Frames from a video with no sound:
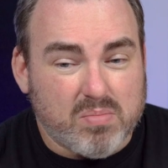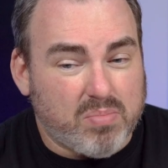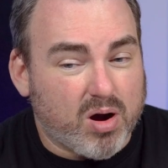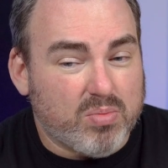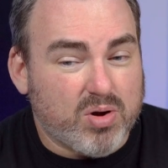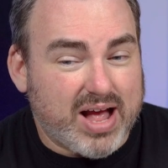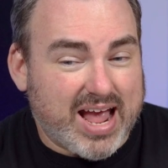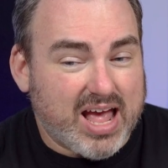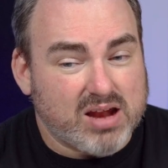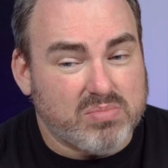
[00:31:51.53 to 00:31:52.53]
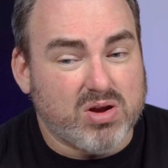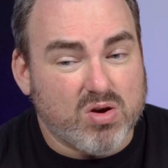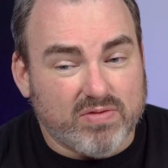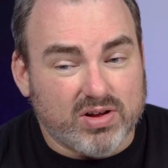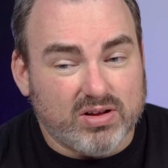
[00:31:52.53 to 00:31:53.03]
Barbara Ann
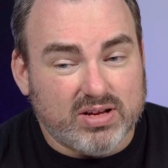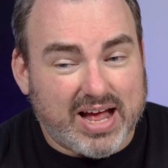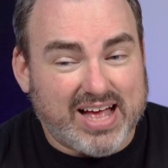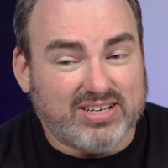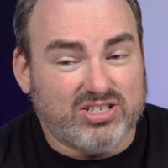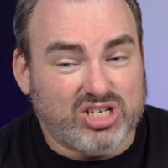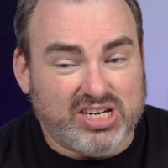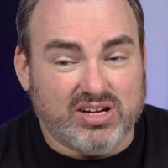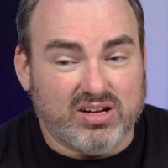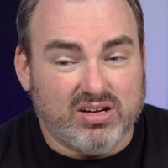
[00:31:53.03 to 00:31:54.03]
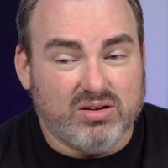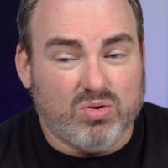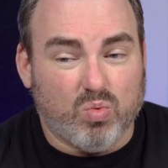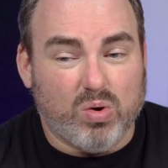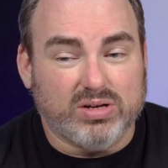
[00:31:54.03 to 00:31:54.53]
Minerva as Cheetah
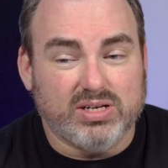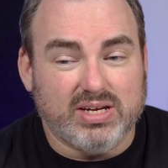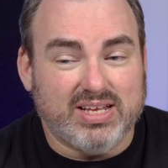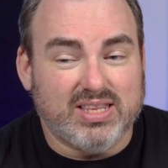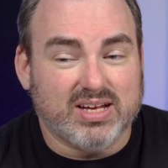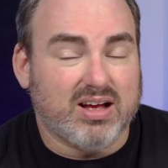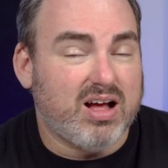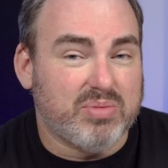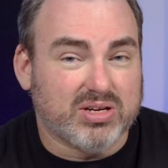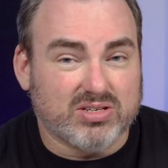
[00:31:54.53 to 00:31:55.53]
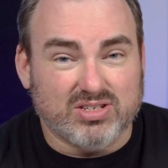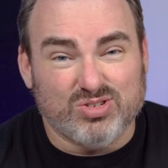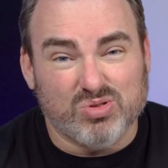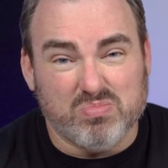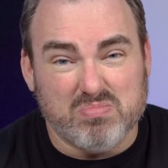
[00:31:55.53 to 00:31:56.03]
wasn't in the comics
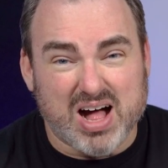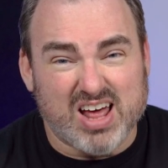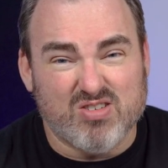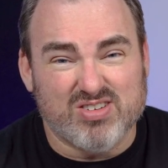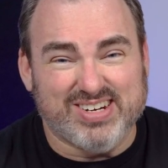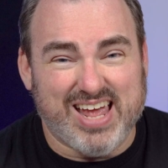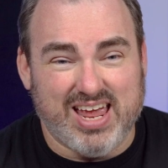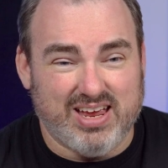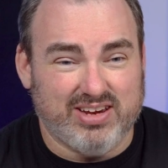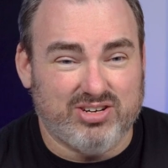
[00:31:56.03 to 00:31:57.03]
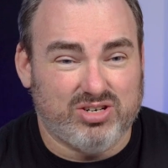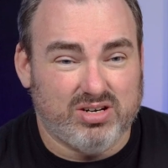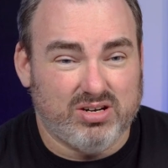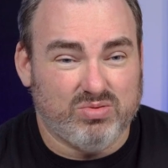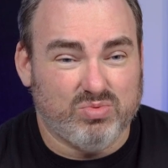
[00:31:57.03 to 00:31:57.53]
until the modern age,
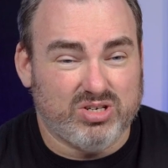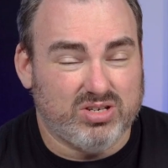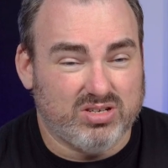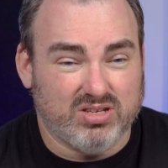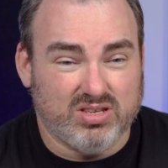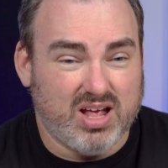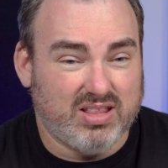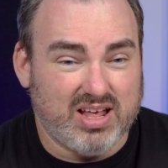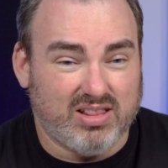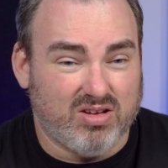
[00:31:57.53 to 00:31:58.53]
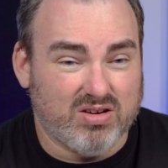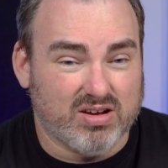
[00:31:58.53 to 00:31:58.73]
which is not that long